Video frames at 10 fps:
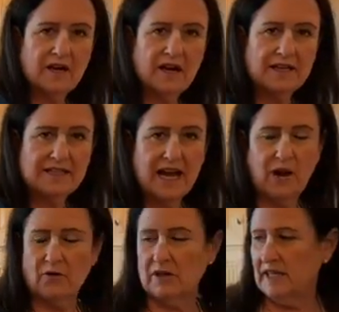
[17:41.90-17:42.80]
on a
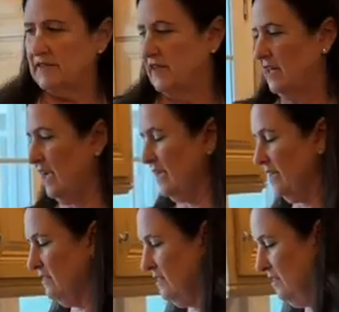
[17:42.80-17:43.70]
towel, and then
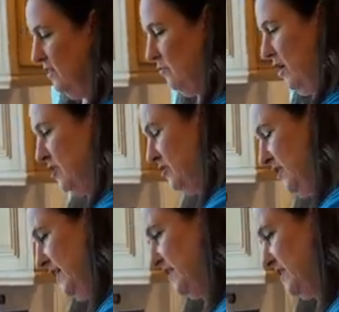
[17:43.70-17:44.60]
I wash
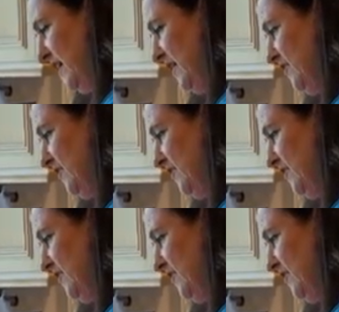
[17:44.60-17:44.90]
the inside